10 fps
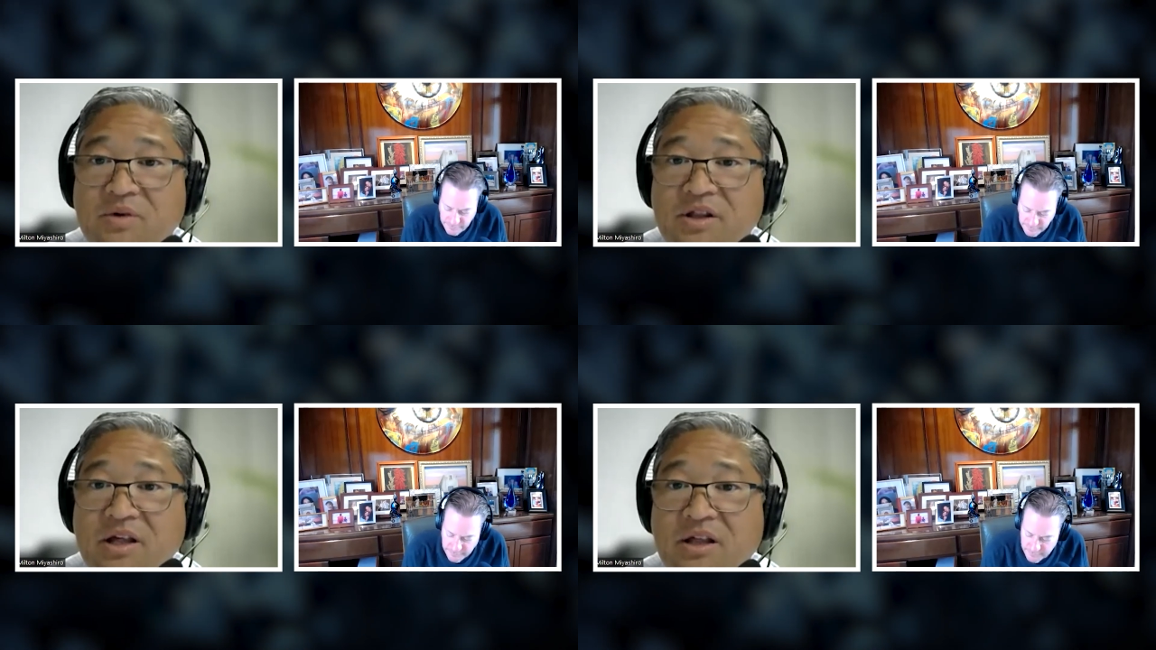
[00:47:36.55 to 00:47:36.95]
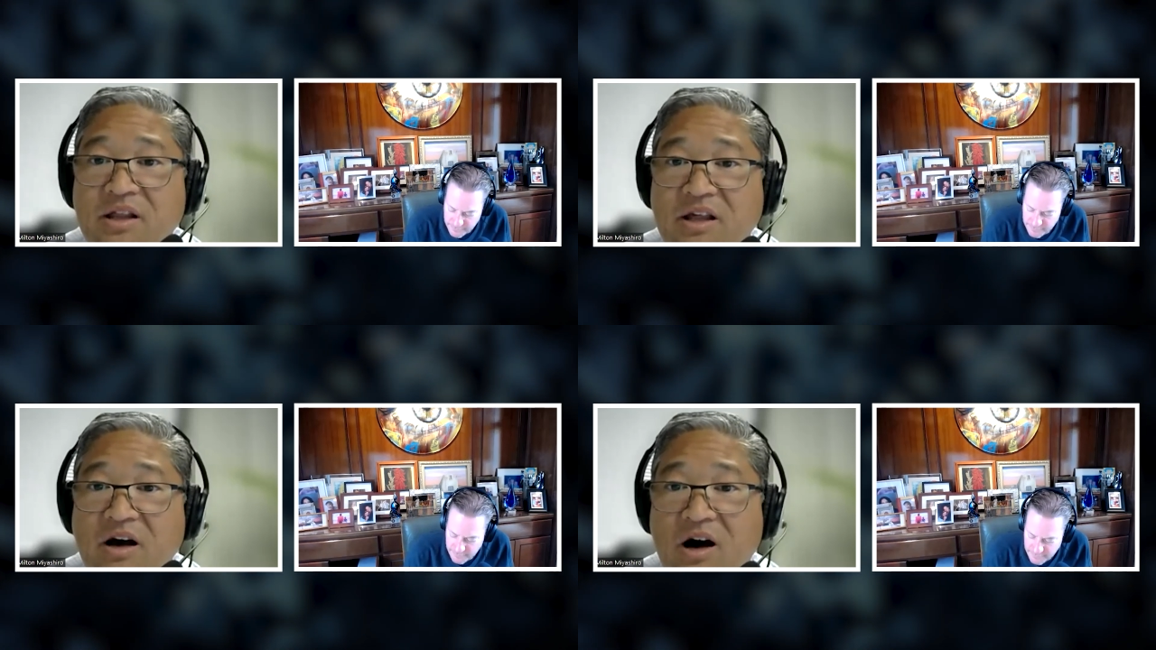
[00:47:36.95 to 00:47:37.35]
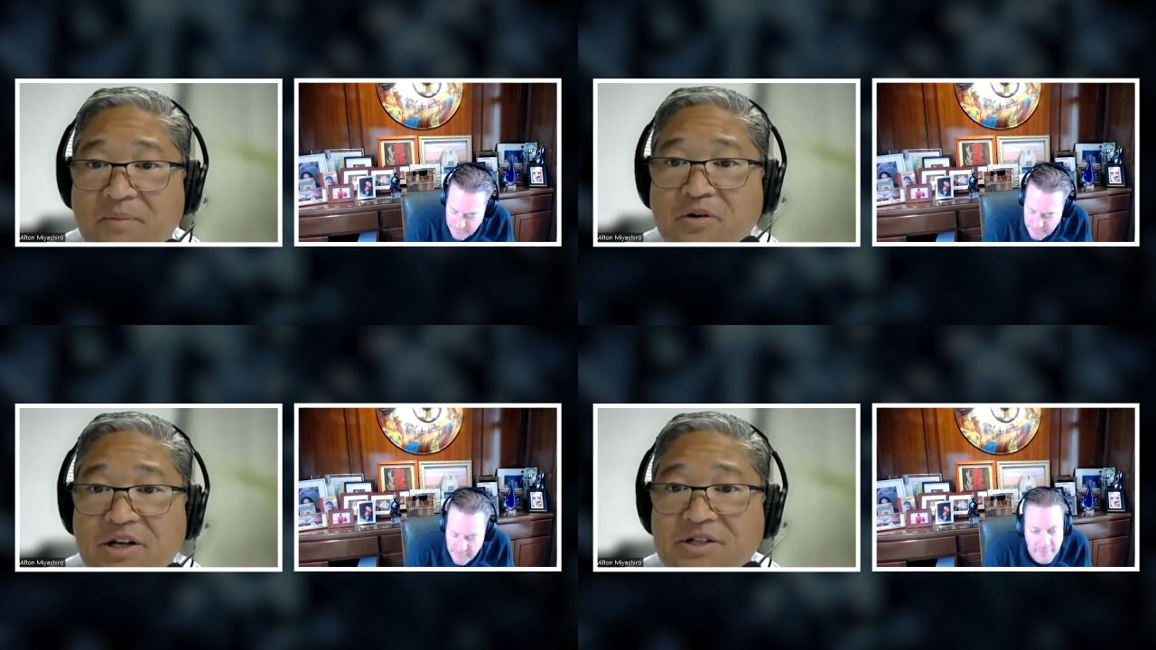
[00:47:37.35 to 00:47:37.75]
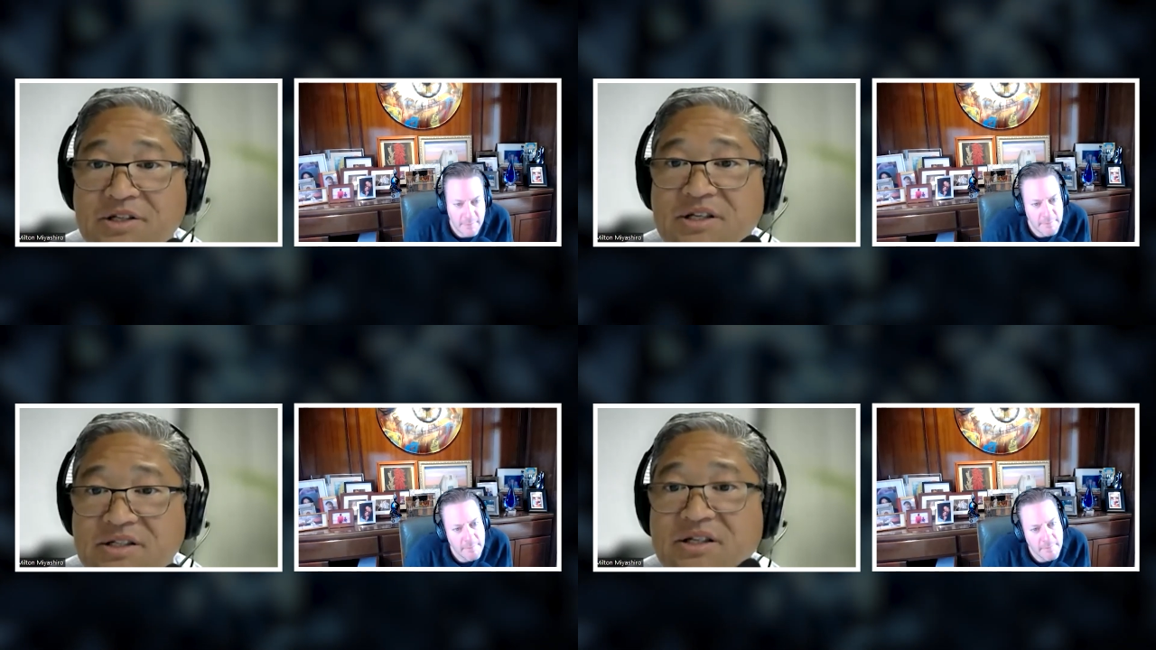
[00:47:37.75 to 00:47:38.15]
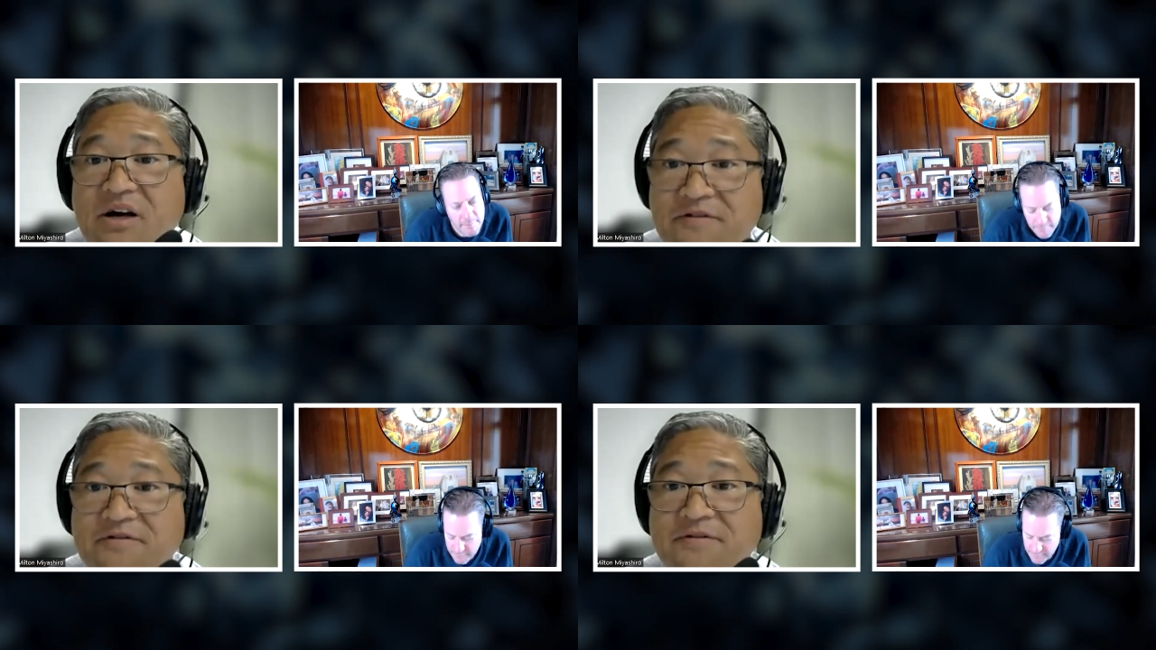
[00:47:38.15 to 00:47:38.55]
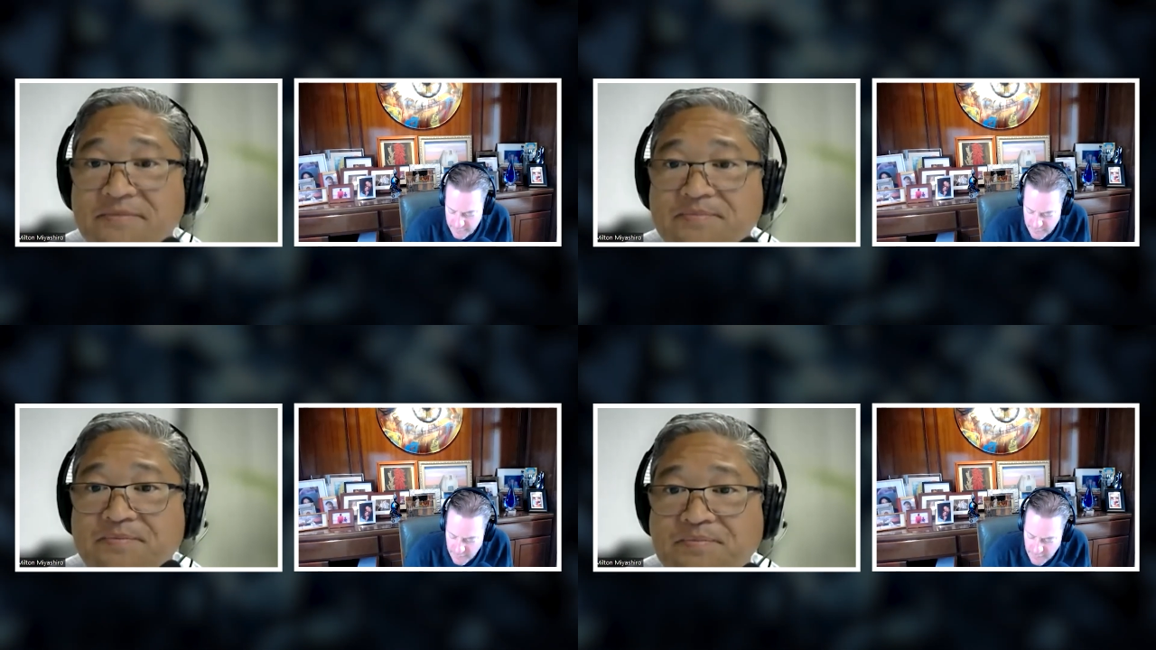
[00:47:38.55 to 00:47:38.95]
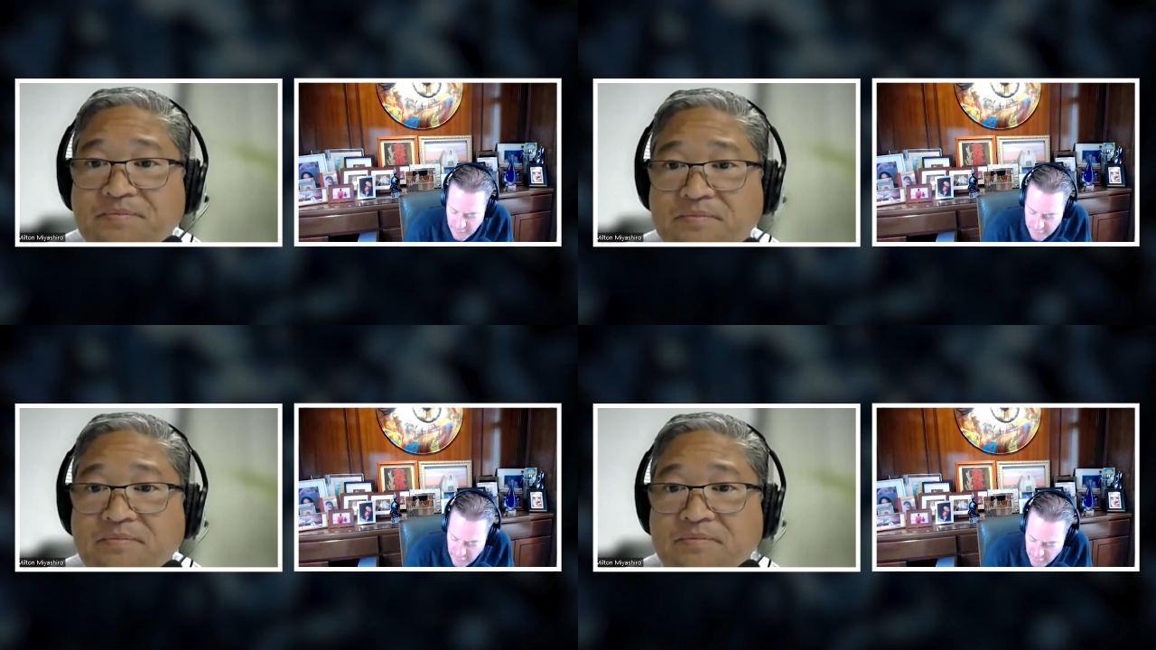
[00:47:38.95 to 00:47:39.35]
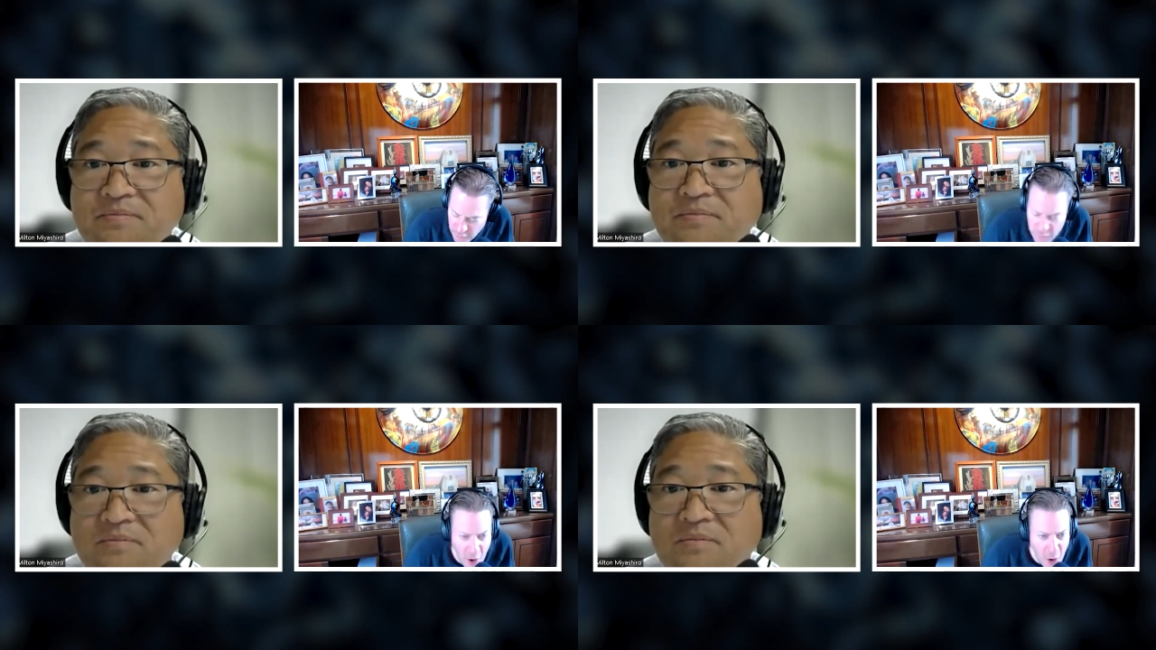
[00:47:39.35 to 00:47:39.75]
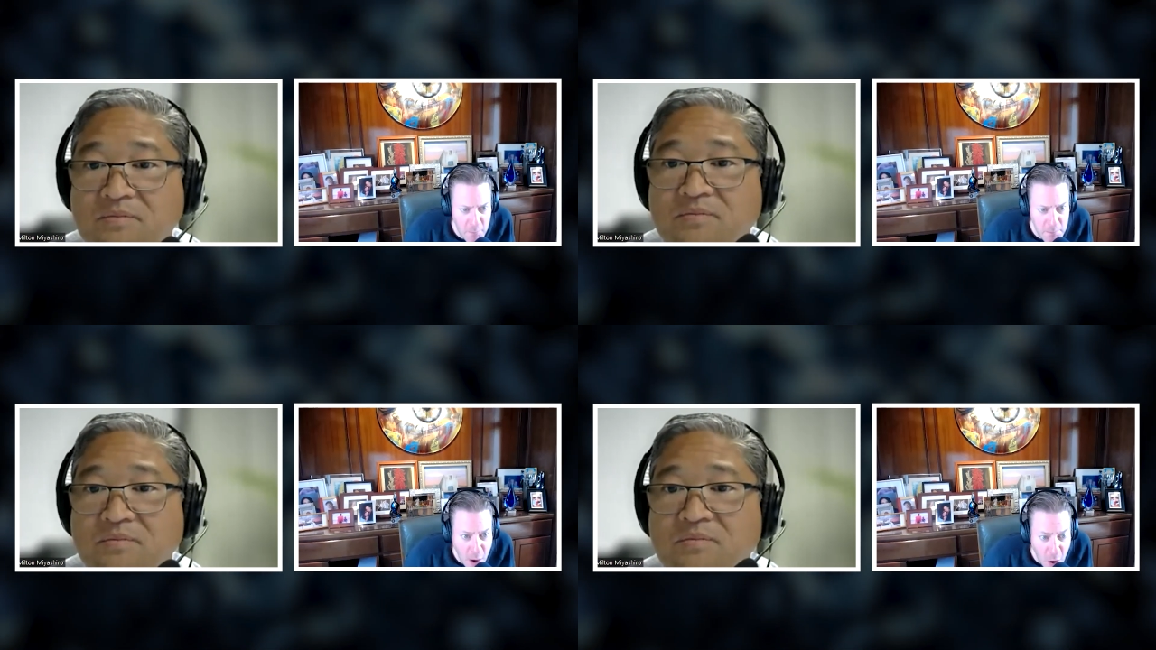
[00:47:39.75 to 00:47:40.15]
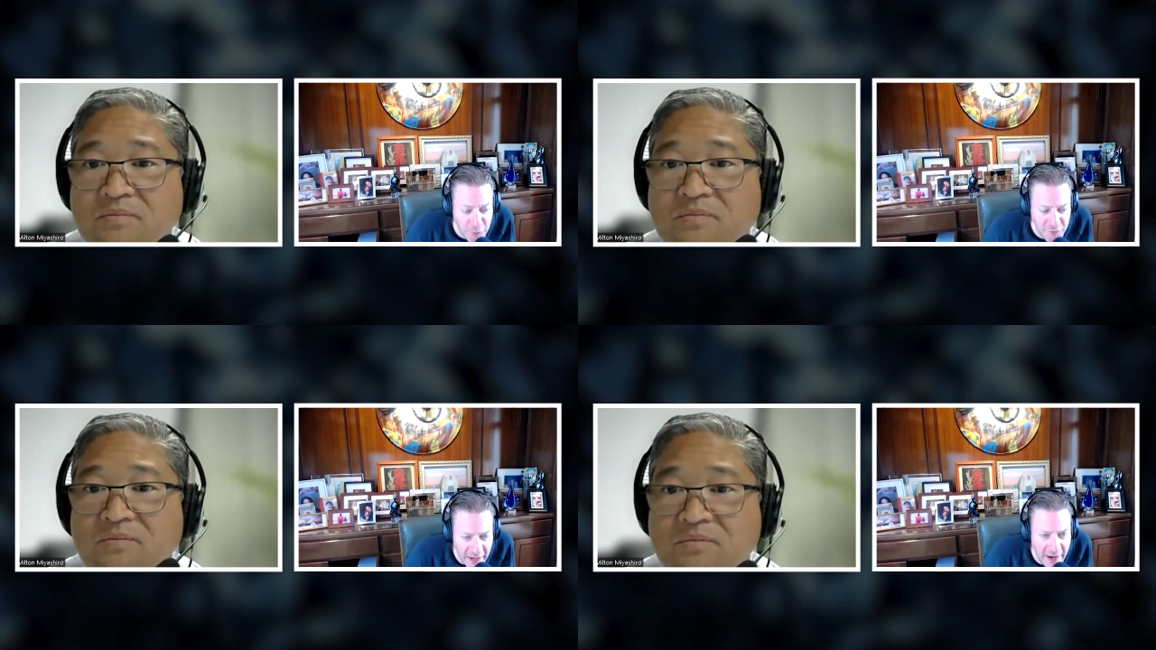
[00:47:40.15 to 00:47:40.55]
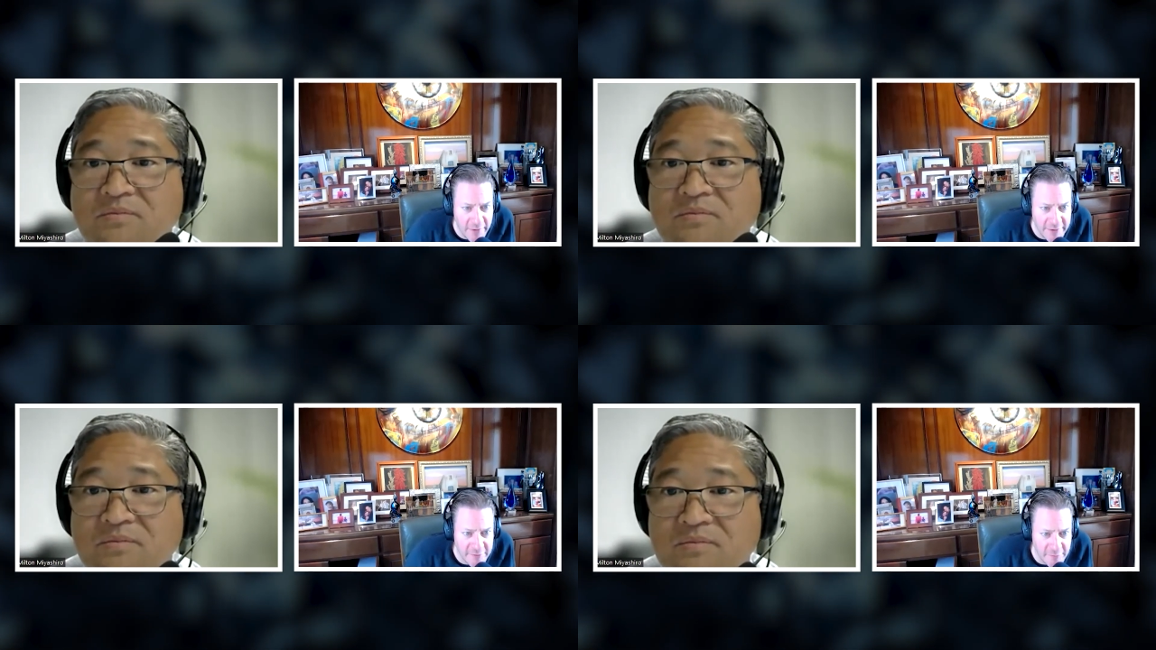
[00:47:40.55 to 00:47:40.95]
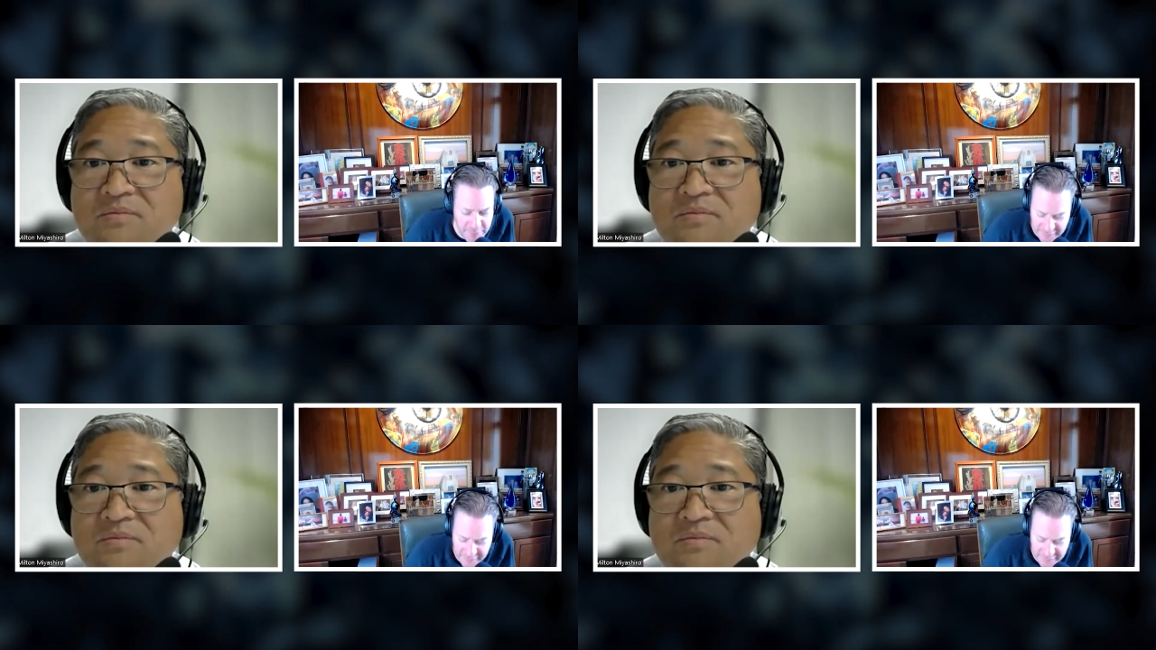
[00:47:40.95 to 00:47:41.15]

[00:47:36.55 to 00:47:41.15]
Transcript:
Speaker 1: within the operations itself.
Speaker 2: So you know most areas of